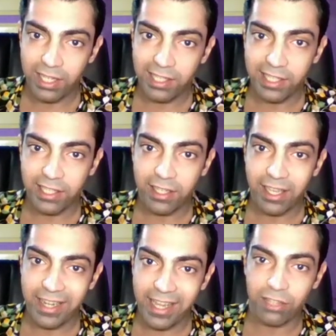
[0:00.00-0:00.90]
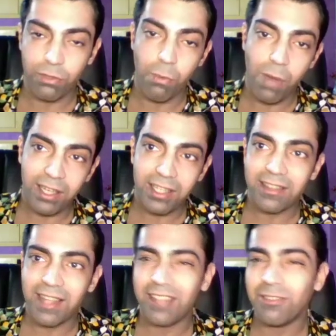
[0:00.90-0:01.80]
You click connect
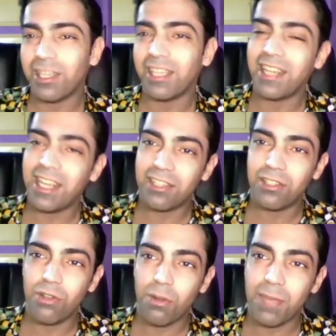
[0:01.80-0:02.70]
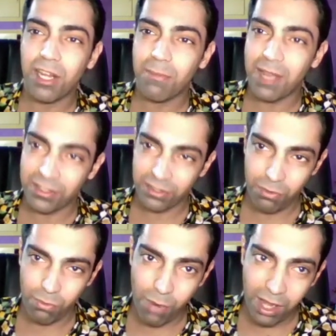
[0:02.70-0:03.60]
wallet, and you connect your
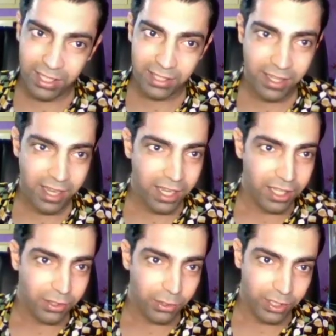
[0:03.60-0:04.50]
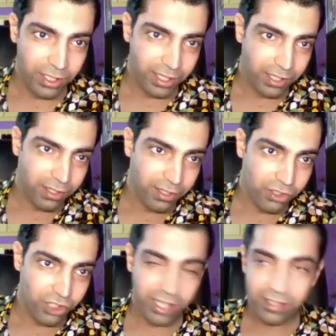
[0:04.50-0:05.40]
MetaMask wallet to the
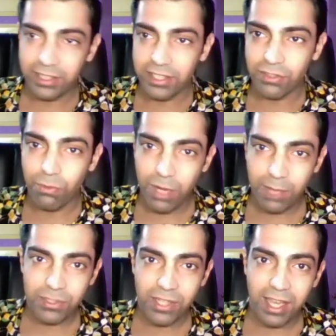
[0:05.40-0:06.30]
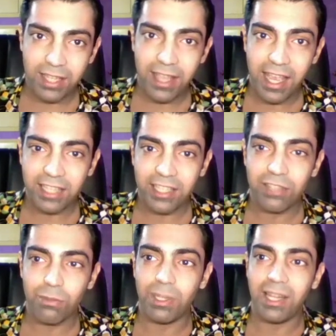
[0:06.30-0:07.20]
Chainlist website,
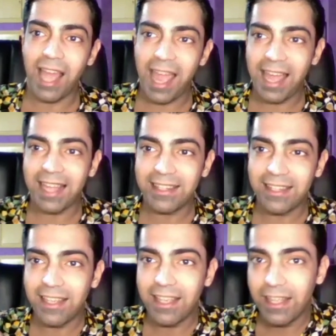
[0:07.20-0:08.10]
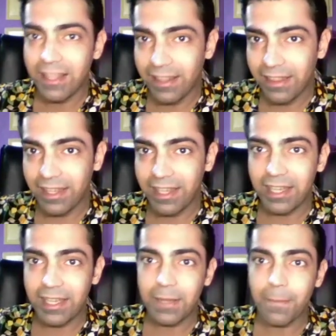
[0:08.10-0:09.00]
and it will add
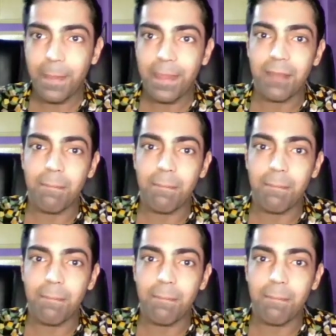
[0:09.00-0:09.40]
the